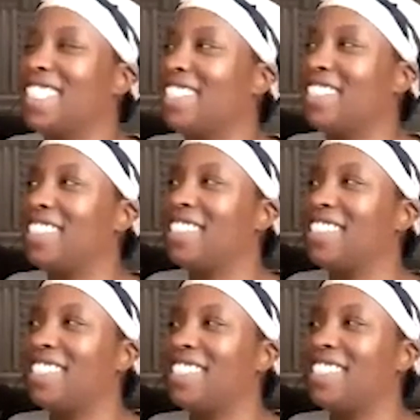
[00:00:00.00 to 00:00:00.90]

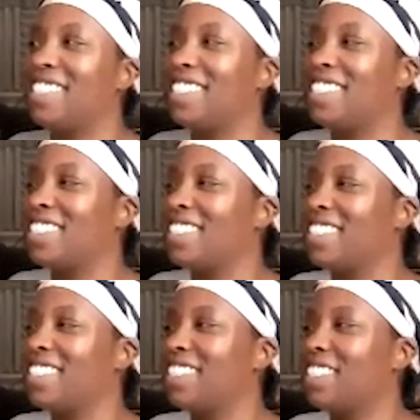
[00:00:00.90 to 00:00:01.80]

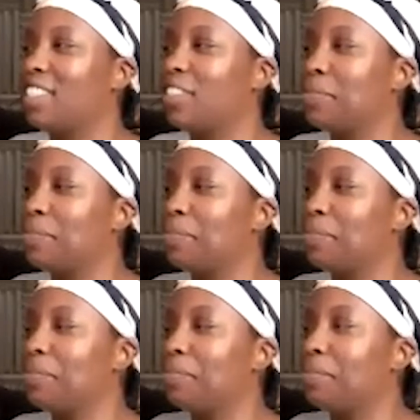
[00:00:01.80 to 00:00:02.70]

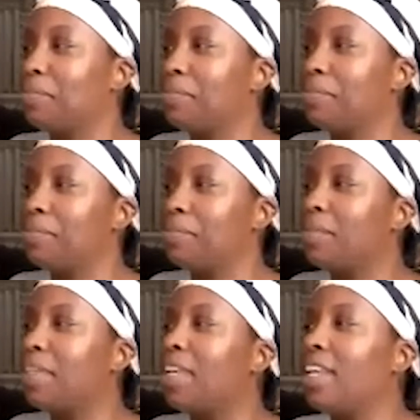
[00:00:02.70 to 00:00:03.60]

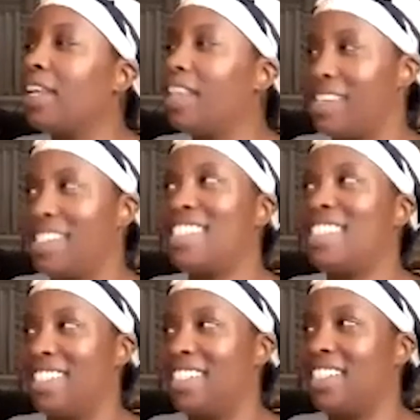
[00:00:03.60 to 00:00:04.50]

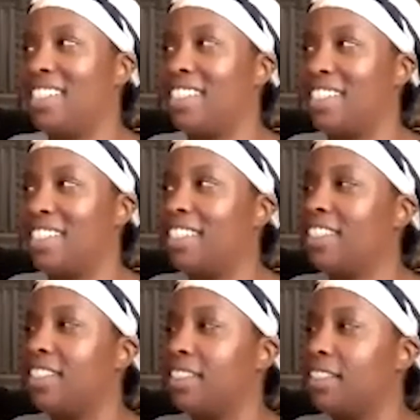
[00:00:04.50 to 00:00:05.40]

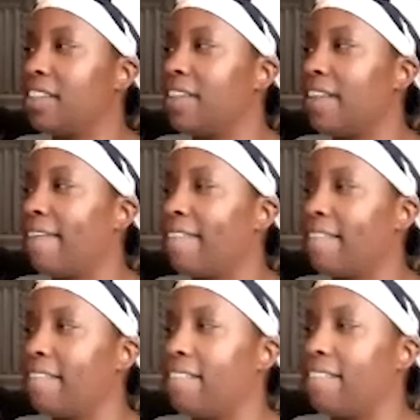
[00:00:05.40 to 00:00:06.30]

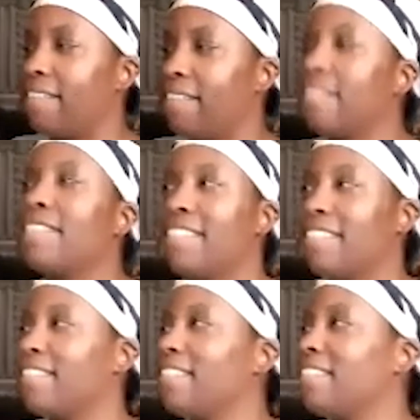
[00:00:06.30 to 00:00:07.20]

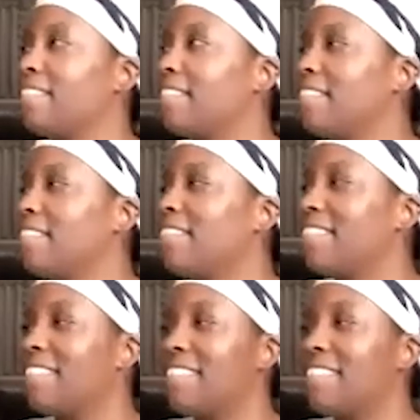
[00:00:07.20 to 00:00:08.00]
The person shown says nothing.